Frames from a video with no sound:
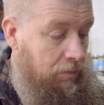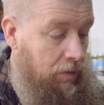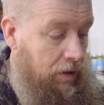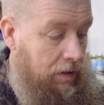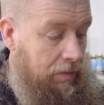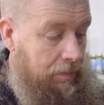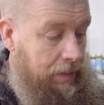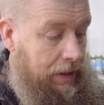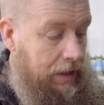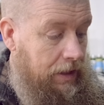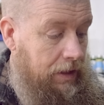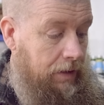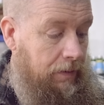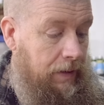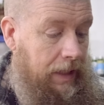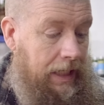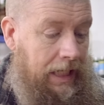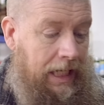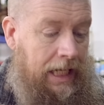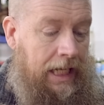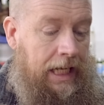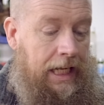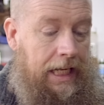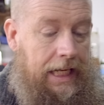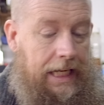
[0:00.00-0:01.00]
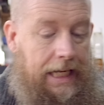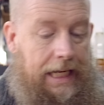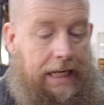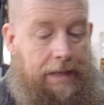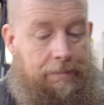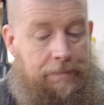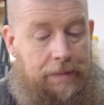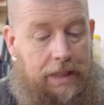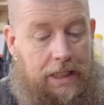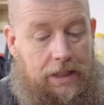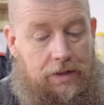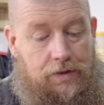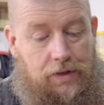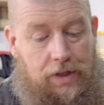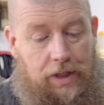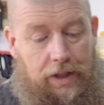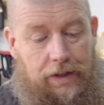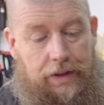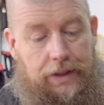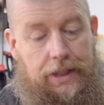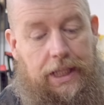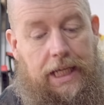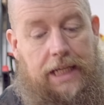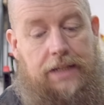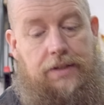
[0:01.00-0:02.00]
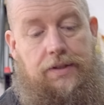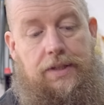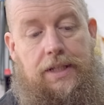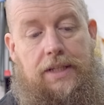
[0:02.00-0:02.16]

been doing. It's not this.